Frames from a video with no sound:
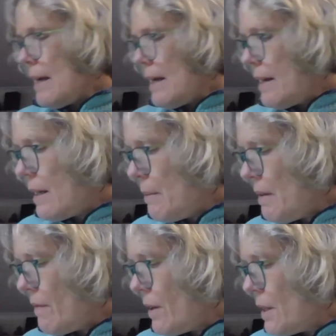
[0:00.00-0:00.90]
And let
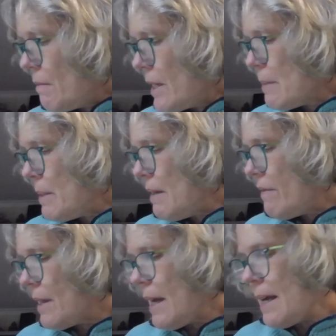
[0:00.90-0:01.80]
me find the recipe
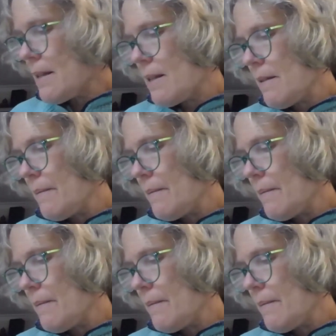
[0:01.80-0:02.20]
for that.